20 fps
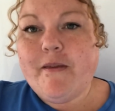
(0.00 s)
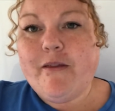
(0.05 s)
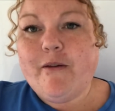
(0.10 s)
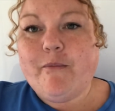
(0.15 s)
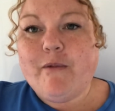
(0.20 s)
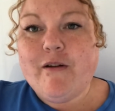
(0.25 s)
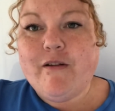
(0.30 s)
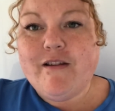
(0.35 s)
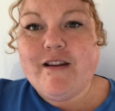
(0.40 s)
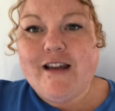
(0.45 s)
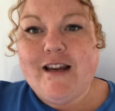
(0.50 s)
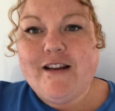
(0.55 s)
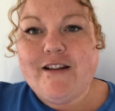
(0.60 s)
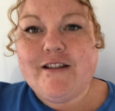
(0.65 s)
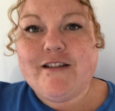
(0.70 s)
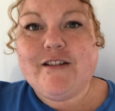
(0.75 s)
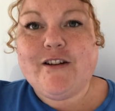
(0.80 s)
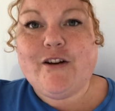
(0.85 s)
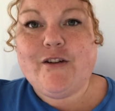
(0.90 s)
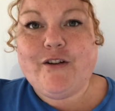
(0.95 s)
that we need to
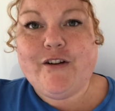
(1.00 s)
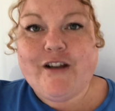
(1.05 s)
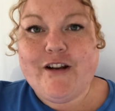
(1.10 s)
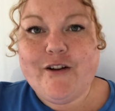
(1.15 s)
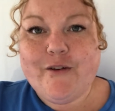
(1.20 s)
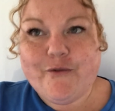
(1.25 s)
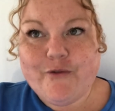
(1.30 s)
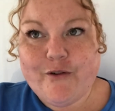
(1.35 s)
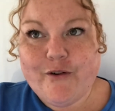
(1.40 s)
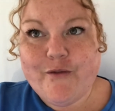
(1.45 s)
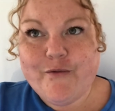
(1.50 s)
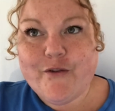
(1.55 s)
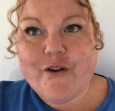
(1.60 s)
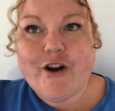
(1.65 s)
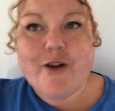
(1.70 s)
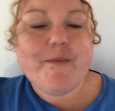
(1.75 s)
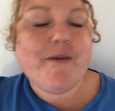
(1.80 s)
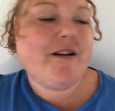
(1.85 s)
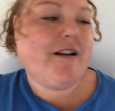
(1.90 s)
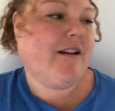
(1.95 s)
start looking after our
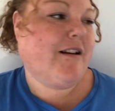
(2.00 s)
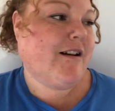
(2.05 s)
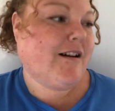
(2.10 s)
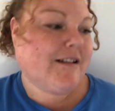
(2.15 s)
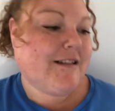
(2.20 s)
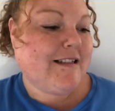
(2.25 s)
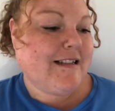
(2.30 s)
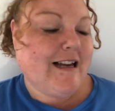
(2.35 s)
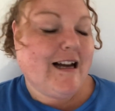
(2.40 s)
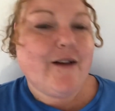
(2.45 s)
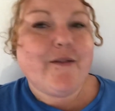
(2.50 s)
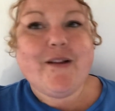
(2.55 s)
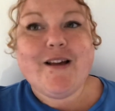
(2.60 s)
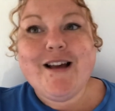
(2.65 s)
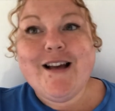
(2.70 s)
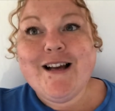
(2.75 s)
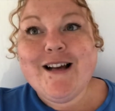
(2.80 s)
environment and cutting out